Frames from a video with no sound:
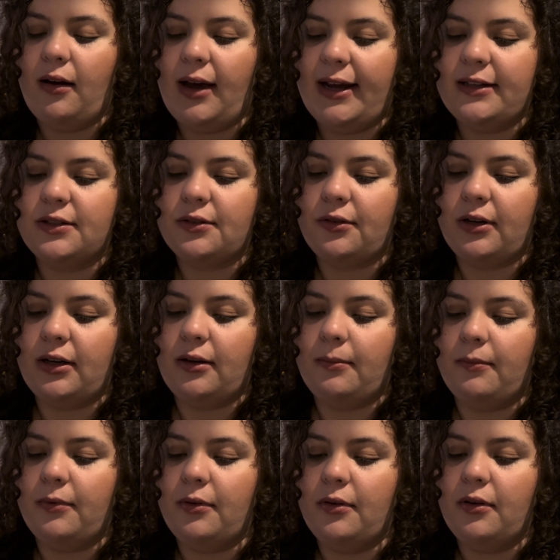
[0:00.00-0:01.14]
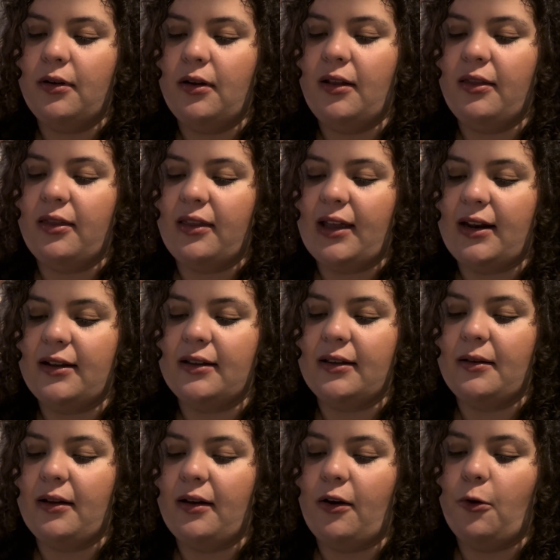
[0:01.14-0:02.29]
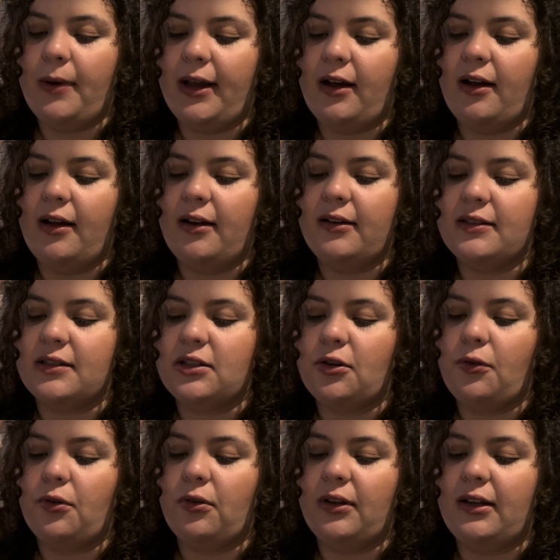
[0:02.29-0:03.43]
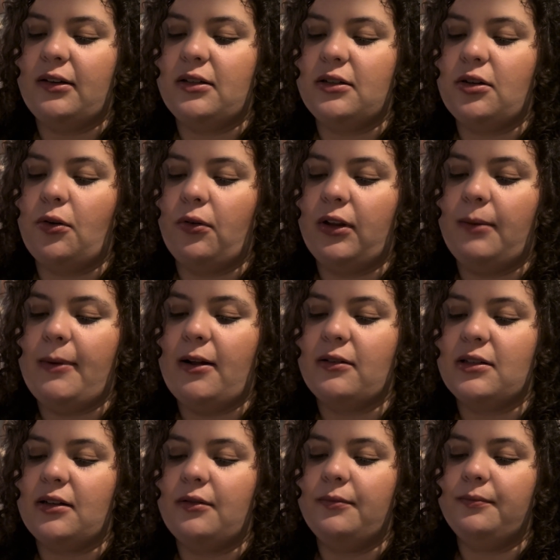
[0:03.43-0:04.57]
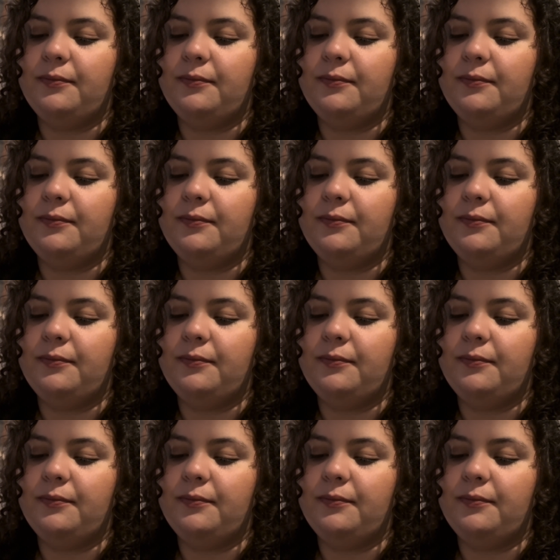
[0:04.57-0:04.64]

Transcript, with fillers: ice cream that it, oh my God, is totally, totally melted.